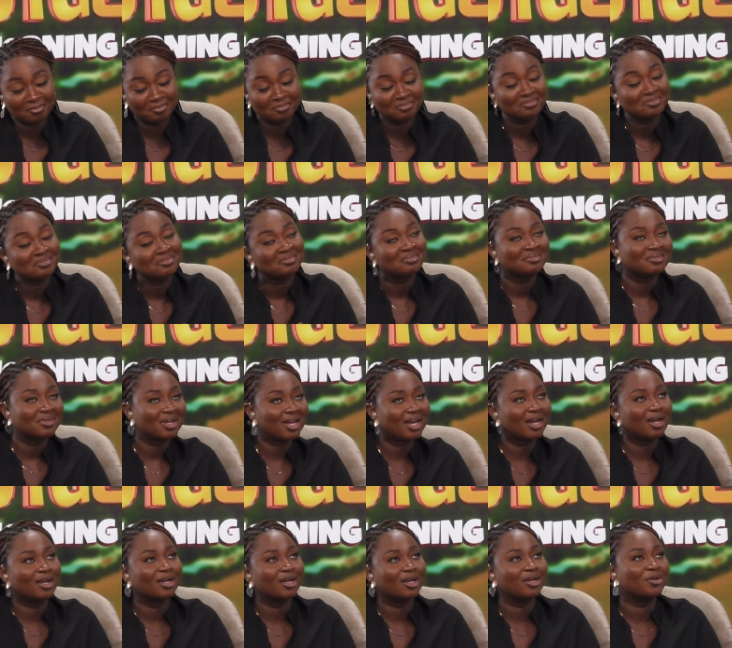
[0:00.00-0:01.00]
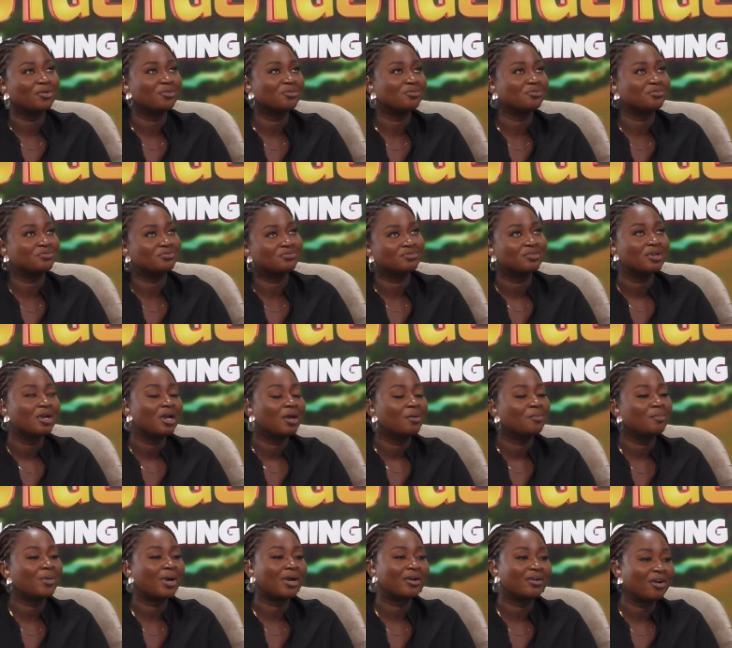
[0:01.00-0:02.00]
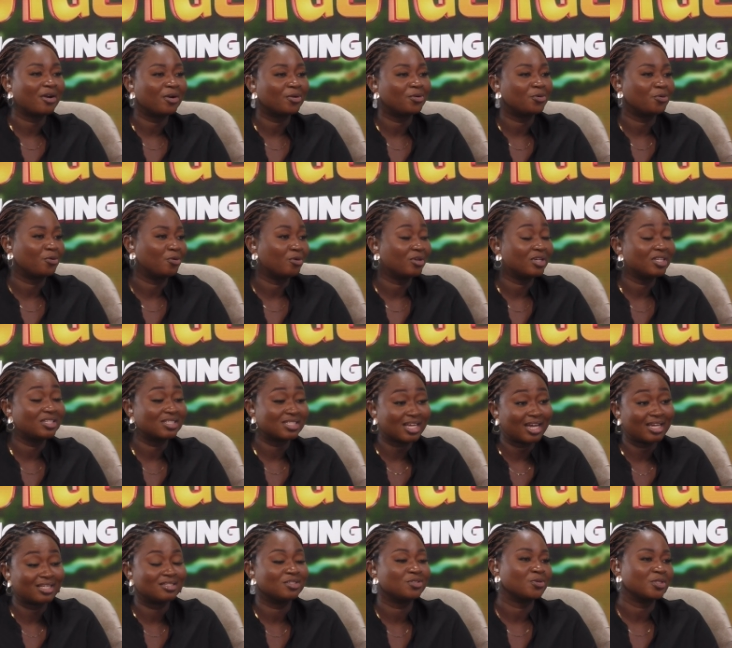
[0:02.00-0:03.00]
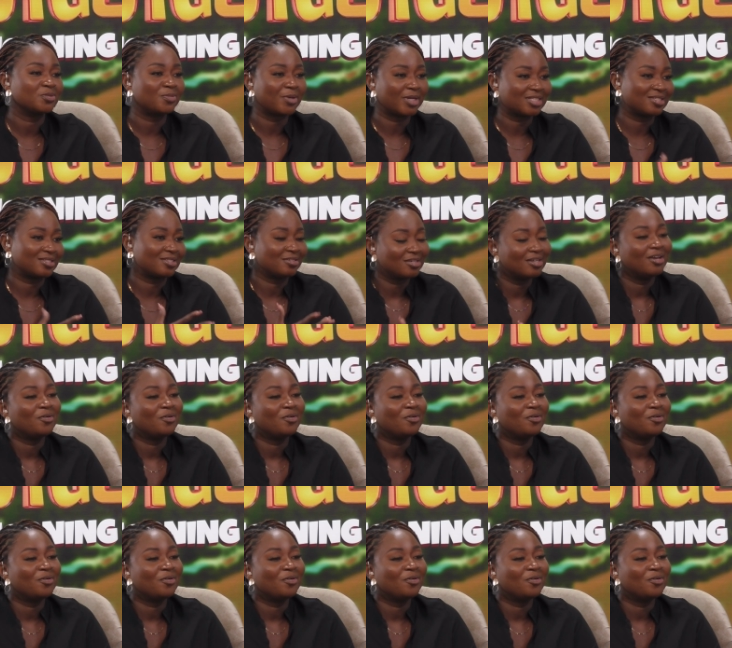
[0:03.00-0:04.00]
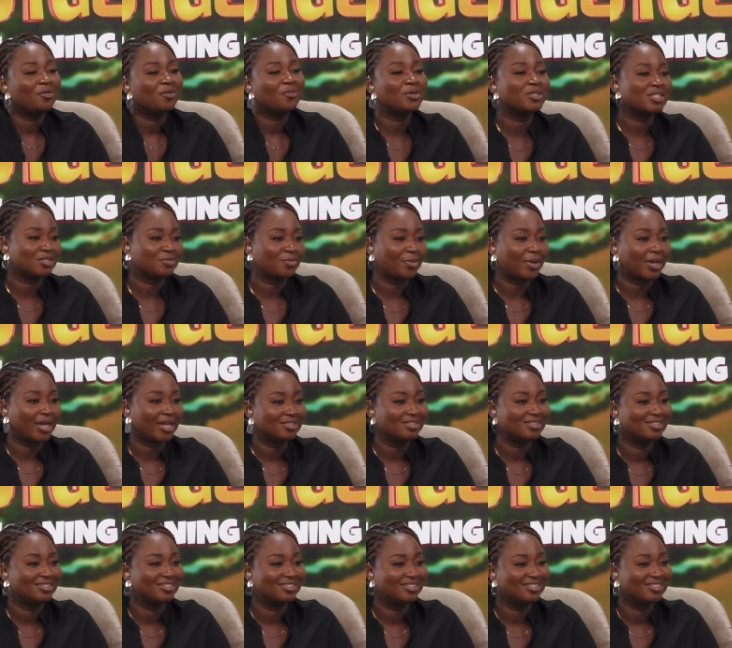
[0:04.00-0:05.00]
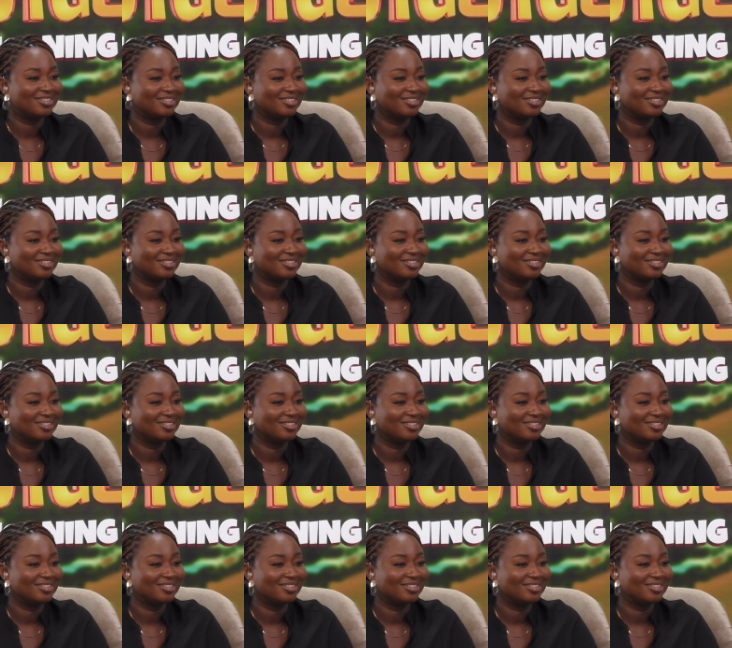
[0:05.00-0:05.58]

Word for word: some kind of background or insight into it, but what inspired?